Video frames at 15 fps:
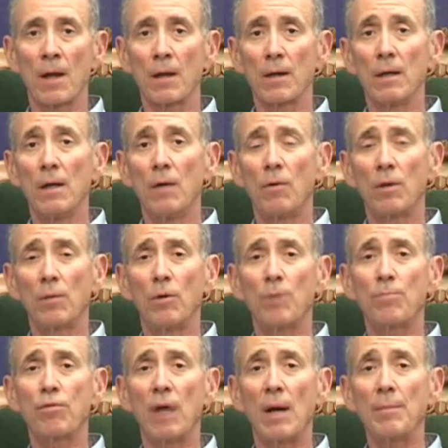And one of the more
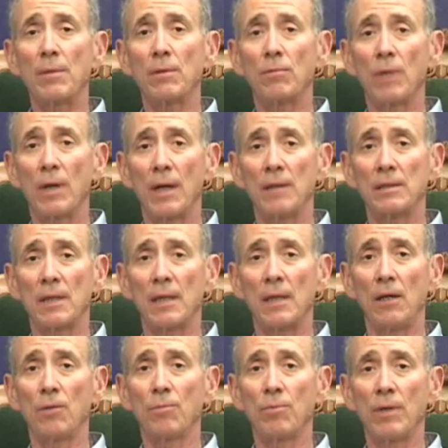prominent ways that the
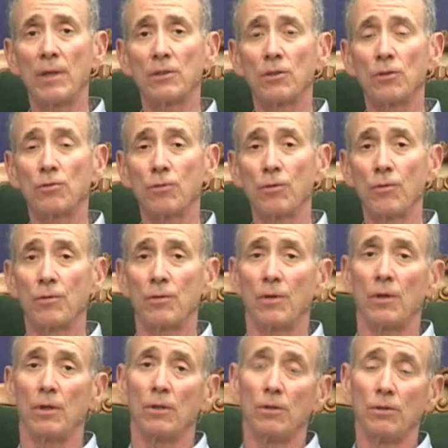ego brings the truth to
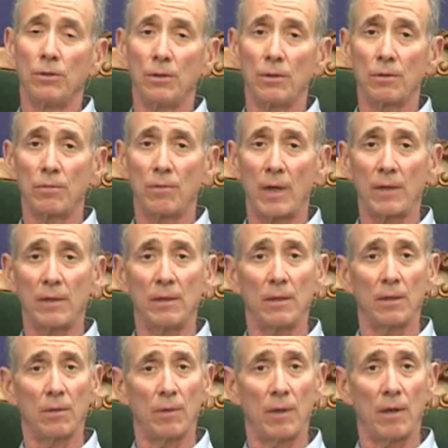the illusion, rather than
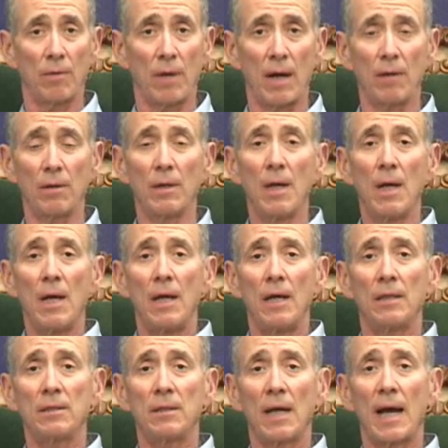the other way around,
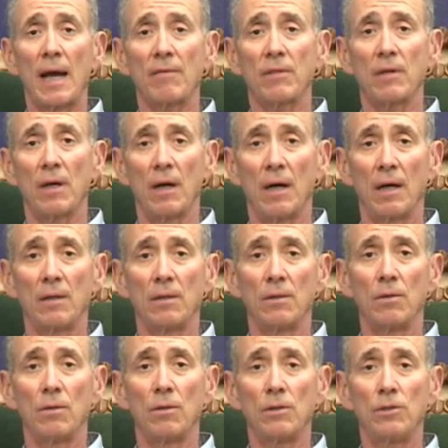is to have God
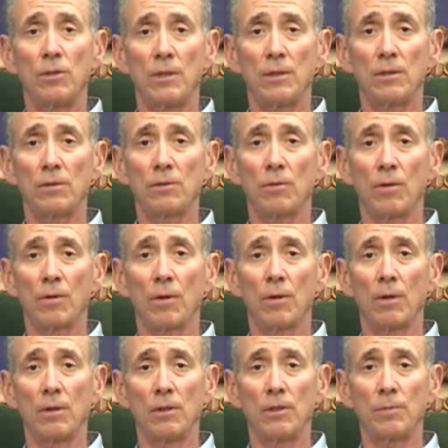or Jesus or the
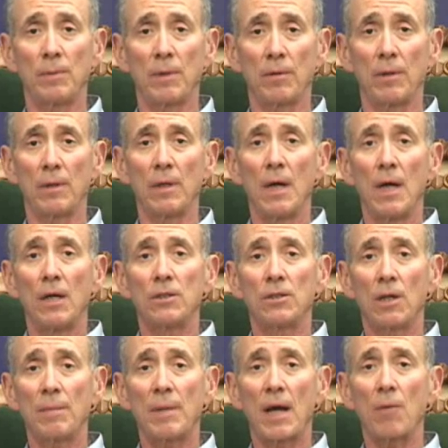Holy Spirit
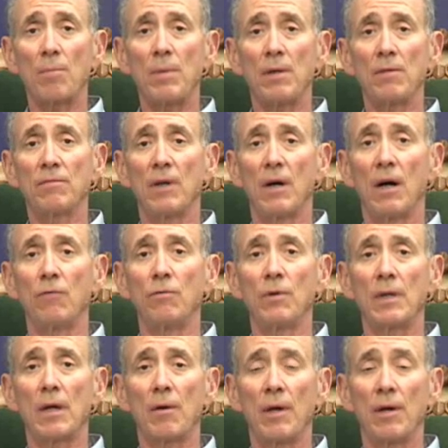somehow be involved
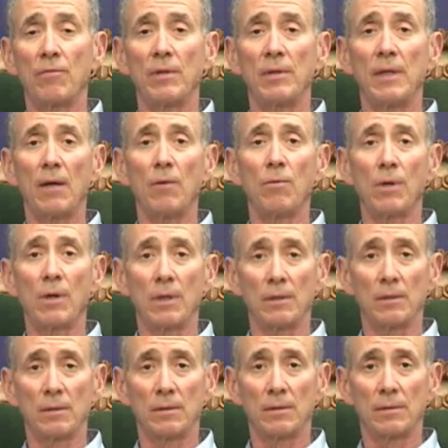with our everyday
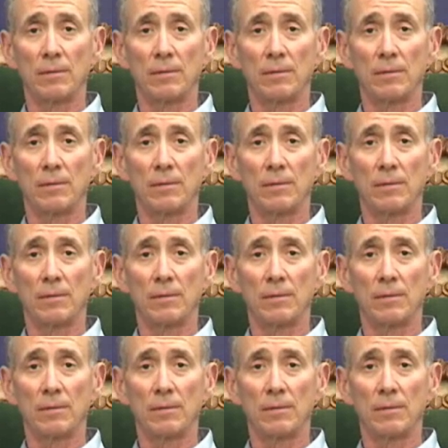world.